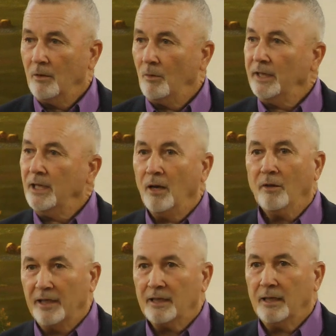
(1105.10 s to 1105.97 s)
We know
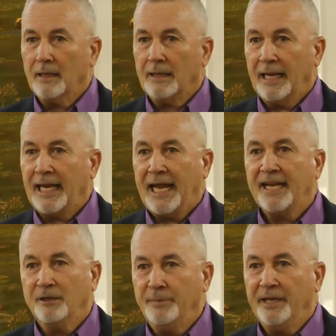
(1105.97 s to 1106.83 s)
that they
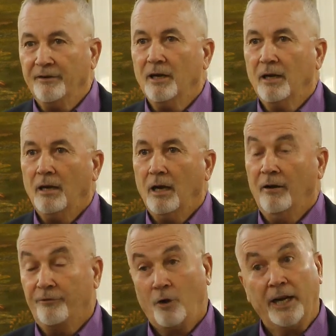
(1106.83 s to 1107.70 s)
had to be
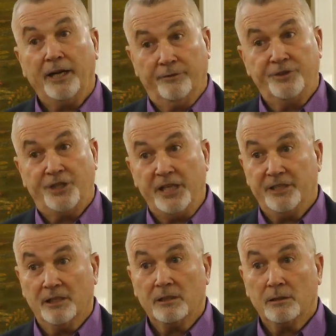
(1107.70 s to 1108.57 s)
afraid of
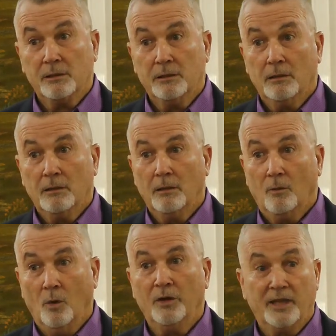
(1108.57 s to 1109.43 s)
Jesus.
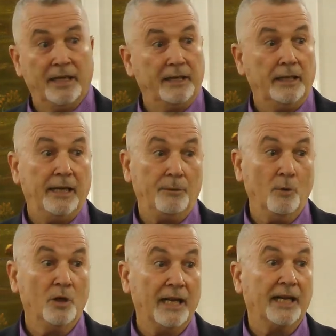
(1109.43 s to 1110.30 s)
One thing,
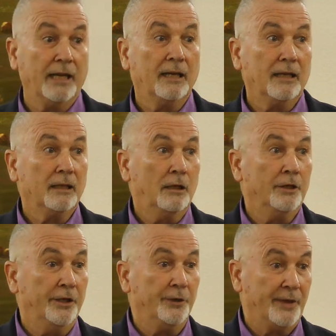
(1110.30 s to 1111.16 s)
anyone that
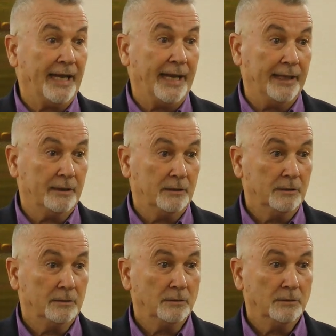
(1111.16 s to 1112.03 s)
could do that.
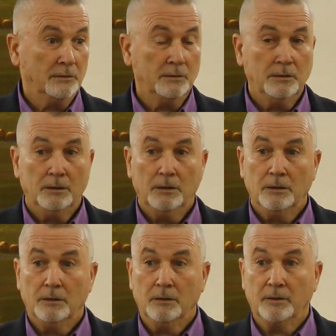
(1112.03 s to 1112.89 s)

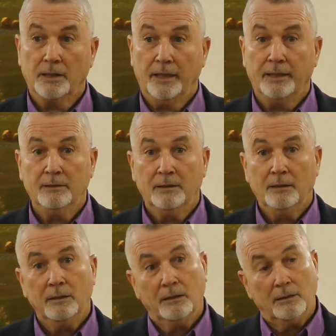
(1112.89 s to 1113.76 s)
Okay?
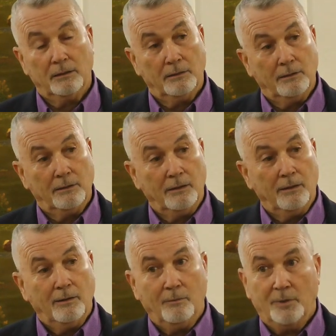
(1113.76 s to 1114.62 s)

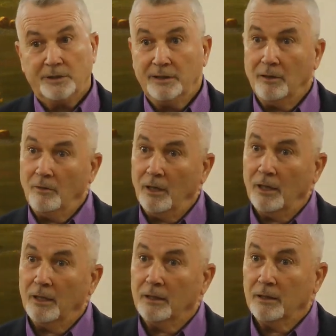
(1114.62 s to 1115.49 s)
But you know
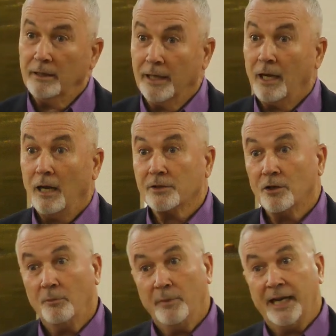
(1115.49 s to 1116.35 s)
what? They're
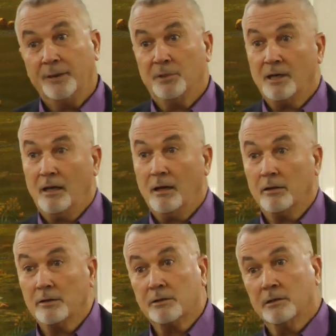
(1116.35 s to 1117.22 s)
also mad
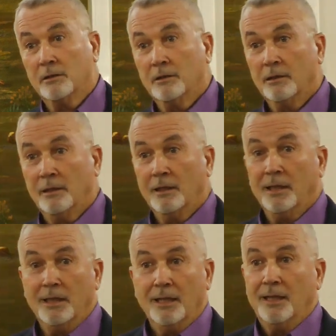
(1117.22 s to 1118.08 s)
because
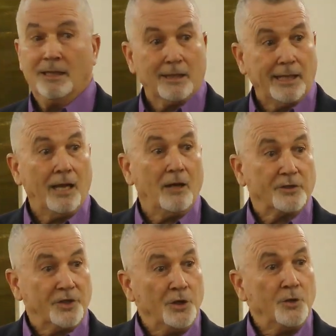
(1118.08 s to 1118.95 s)
they
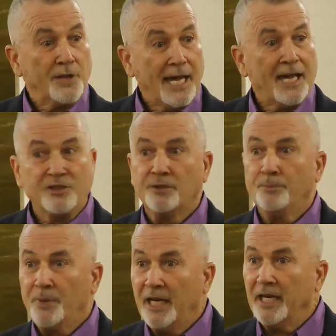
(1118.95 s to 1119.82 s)
lost
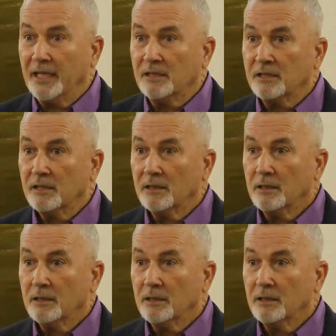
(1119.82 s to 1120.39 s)
2,000 pigs.